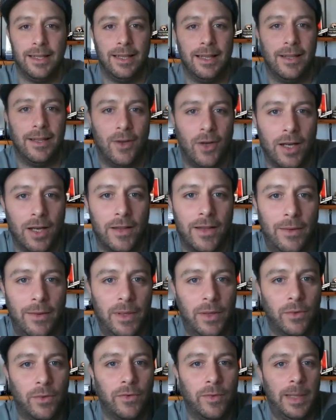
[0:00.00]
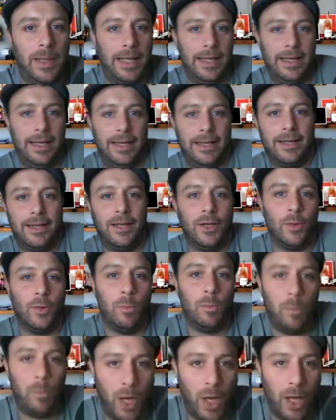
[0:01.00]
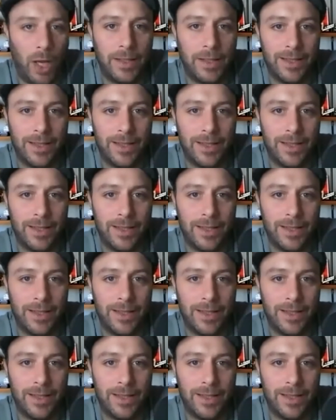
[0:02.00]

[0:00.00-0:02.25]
All of that went over my head. But